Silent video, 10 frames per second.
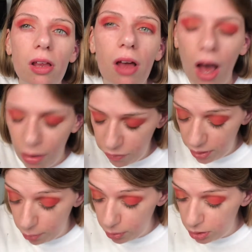I think I'm
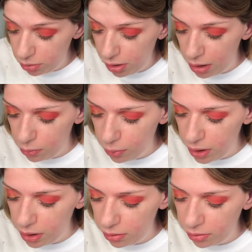going to use Halloween
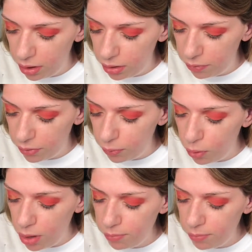instead, everyone.